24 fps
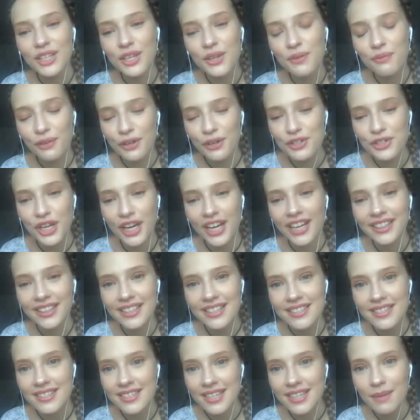you for sharing
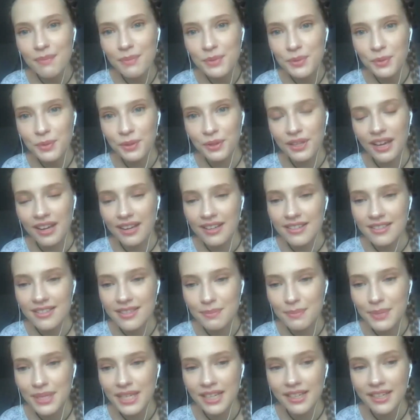these tips with us
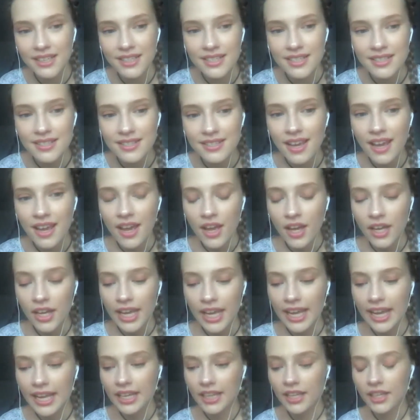because,
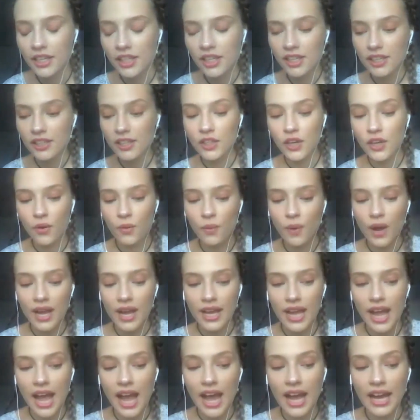you know,
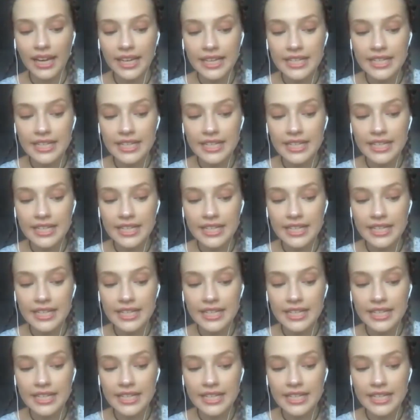I